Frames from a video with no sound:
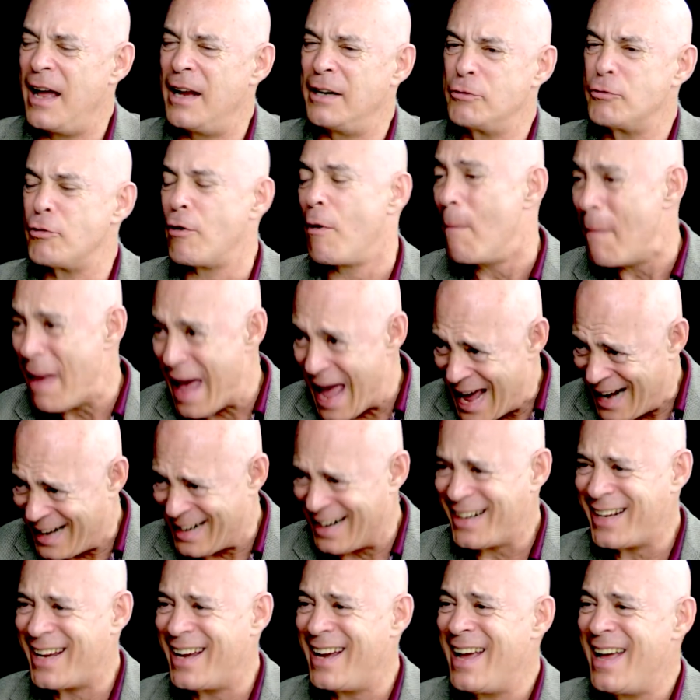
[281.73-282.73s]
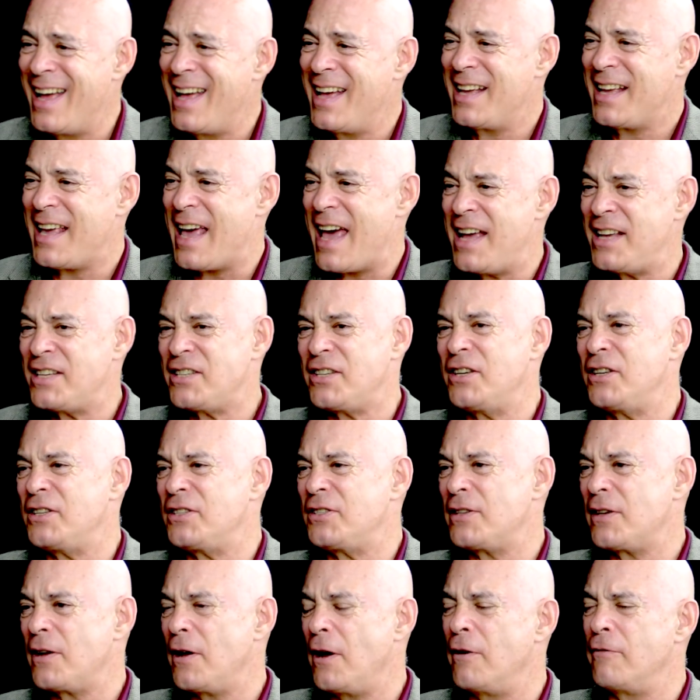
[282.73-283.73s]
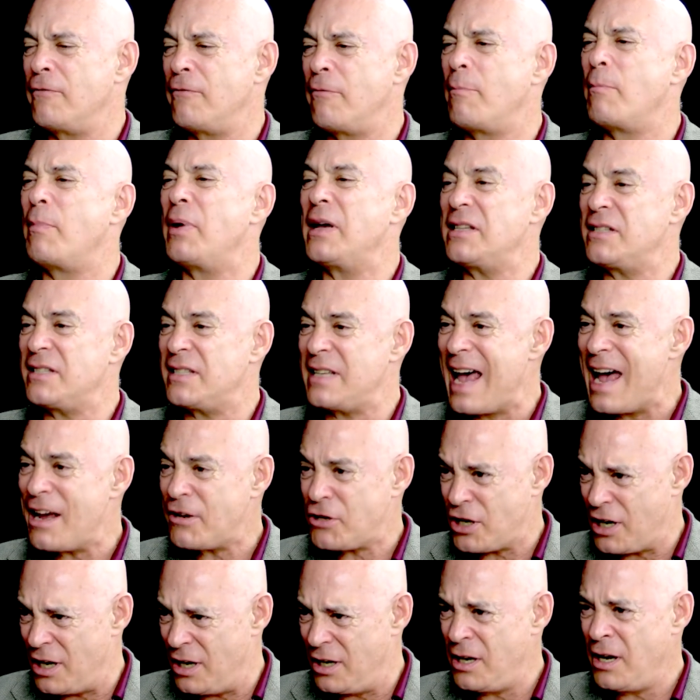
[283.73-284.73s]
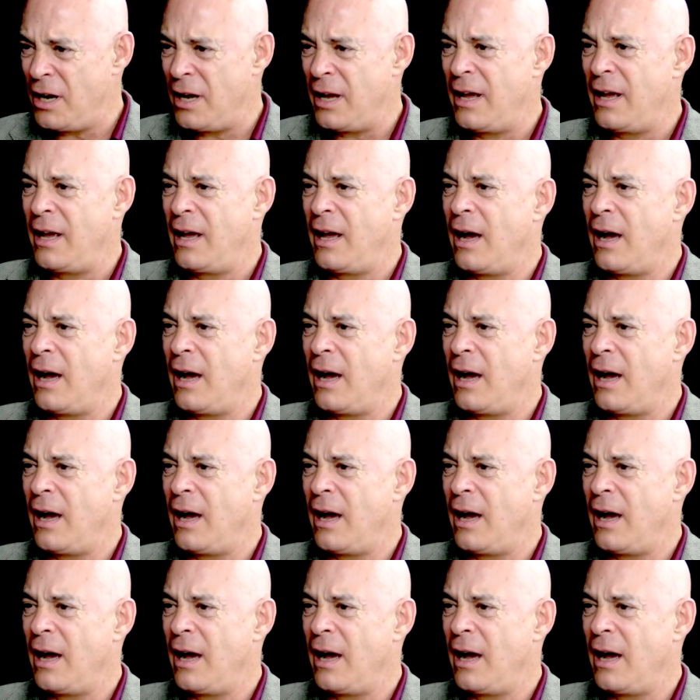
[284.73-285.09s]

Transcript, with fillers: and dramatic cases of possession.